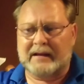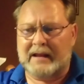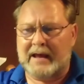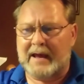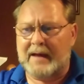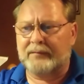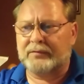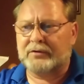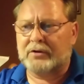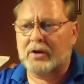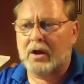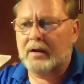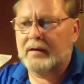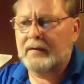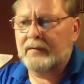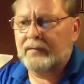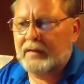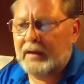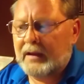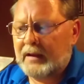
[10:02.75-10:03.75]
livestock
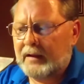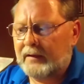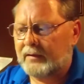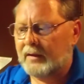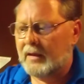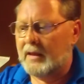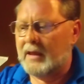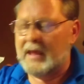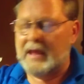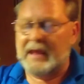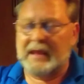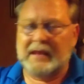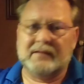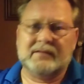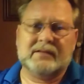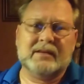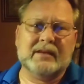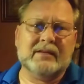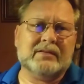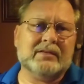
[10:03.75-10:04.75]
and things,
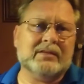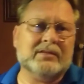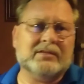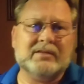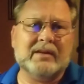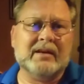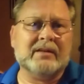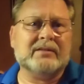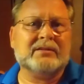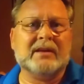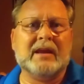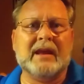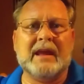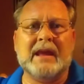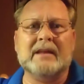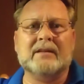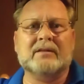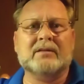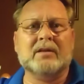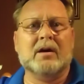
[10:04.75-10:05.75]
this is just a
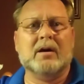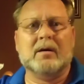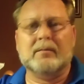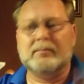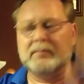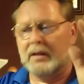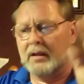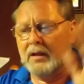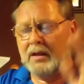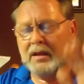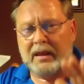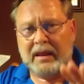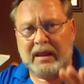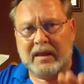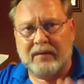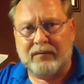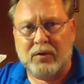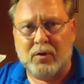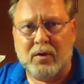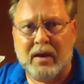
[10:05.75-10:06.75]
heads up.
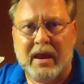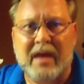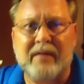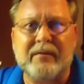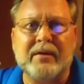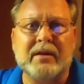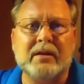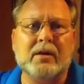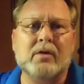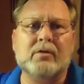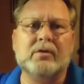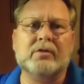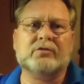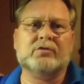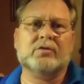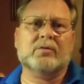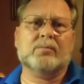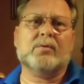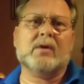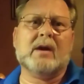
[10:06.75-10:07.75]
If you haven't noticed
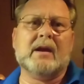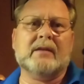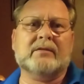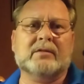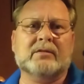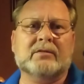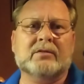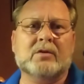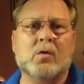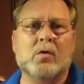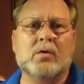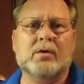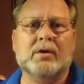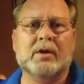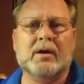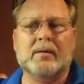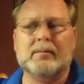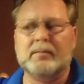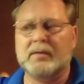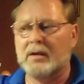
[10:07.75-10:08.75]
your prices going
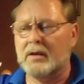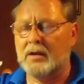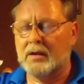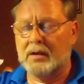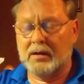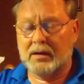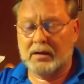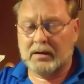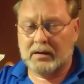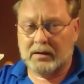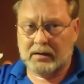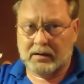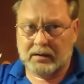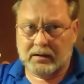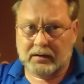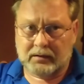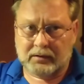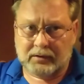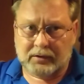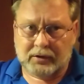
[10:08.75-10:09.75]
up,
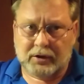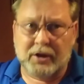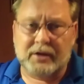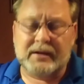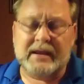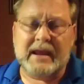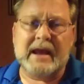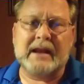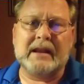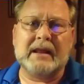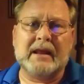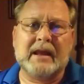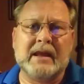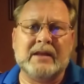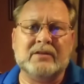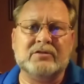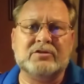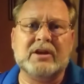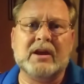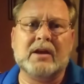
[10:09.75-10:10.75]
look at it
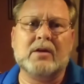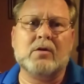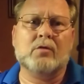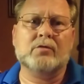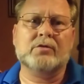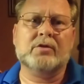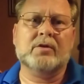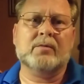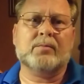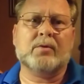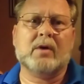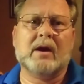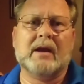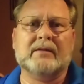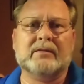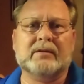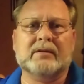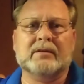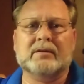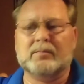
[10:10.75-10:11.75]
and check on your
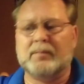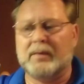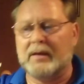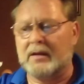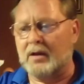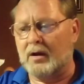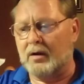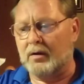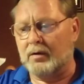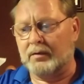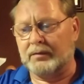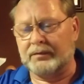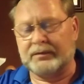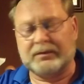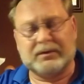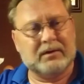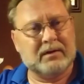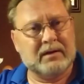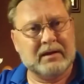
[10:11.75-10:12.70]
prices, because